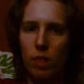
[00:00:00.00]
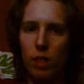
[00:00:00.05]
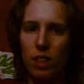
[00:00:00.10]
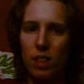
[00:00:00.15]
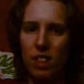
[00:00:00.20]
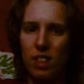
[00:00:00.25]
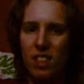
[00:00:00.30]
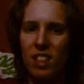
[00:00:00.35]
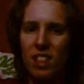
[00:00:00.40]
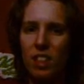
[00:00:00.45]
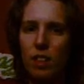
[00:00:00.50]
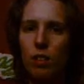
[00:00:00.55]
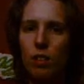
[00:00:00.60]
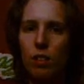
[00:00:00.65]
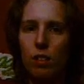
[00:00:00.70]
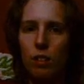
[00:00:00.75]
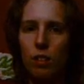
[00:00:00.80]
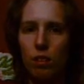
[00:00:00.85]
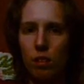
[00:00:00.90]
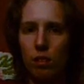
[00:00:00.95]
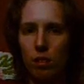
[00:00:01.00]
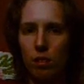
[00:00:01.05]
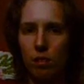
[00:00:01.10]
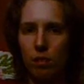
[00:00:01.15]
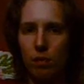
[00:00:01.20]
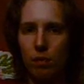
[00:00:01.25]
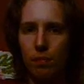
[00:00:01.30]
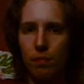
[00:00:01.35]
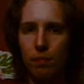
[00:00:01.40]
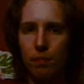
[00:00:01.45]
consider
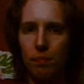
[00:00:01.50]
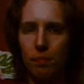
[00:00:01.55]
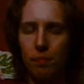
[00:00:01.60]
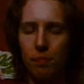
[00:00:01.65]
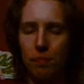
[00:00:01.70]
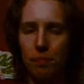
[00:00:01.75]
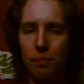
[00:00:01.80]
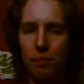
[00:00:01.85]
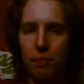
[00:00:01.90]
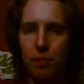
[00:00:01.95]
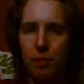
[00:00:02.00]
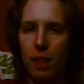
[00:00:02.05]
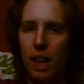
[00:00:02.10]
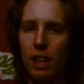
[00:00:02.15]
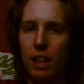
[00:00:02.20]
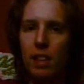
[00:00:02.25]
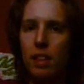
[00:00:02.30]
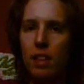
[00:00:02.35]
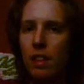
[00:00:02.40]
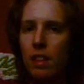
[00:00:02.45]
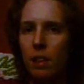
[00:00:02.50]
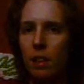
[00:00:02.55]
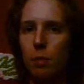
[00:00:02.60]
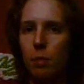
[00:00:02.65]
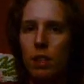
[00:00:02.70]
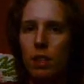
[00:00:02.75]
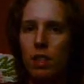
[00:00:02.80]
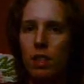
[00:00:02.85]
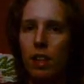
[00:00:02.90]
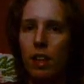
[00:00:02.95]
anything
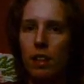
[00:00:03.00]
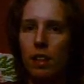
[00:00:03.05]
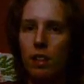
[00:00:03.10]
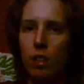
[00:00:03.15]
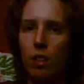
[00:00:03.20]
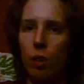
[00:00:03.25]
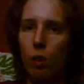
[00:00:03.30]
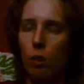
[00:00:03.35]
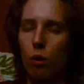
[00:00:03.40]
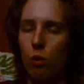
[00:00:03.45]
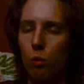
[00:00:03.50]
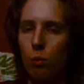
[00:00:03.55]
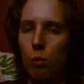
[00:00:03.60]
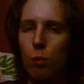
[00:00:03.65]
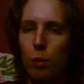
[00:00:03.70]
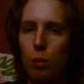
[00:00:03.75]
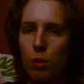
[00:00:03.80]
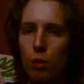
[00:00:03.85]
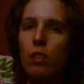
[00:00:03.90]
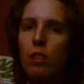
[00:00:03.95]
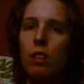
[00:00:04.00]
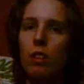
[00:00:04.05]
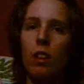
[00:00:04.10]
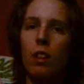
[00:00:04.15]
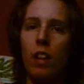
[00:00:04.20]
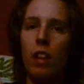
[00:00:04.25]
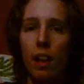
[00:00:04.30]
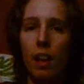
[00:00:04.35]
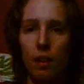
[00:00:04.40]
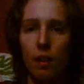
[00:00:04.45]
besides our own personal
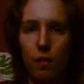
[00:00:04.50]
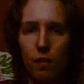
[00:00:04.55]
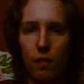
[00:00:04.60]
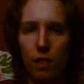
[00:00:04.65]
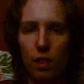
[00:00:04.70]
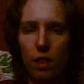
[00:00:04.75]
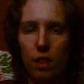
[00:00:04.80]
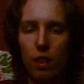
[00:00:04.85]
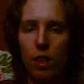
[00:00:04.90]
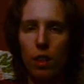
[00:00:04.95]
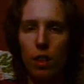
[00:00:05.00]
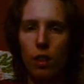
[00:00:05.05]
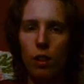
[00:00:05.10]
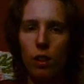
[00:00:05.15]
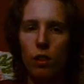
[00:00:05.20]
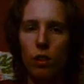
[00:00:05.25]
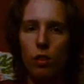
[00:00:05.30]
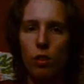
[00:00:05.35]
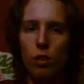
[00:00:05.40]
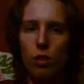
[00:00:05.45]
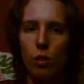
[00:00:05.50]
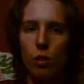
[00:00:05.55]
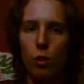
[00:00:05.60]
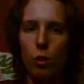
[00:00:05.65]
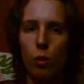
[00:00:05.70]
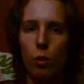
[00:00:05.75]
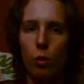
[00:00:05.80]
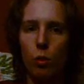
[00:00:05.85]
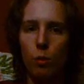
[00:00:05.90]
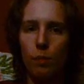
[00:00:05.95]
life.
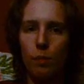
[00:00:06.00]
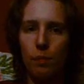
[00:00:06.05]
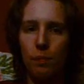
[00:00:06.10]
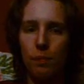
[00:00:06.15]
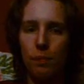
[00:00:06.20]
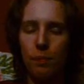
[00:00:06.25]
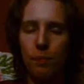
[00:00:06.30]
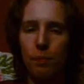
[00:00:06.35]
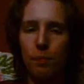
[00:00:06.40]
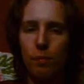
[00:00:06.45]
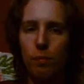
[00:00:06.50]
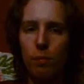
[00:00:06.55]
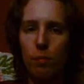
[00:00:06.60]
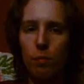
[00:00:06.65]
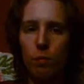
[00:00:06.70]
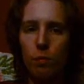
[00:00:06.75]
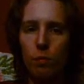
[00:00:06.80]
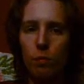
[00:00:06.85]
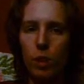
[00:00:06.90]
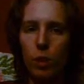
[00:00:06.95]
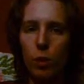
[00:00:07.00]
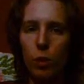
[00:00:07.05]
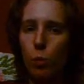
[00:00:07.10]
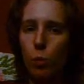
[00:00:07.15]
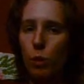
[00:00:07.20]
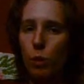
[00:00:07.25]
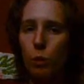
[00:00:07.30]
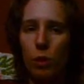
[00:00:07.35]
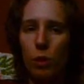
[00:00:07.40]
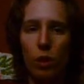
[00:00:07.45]
So
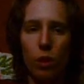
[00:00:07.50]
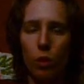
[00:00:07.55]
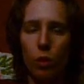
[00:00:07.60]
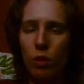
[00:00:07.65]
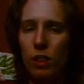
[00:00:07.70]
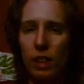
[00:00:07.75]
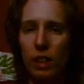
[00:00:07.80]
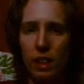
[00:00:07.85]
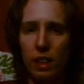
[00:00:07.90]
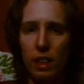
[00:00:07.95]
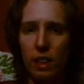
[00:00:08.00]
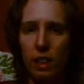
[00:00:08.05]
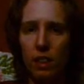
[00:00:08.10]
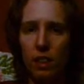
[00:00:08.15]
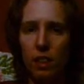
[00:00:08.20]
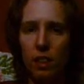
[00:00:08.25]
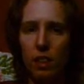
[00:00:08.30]
we will only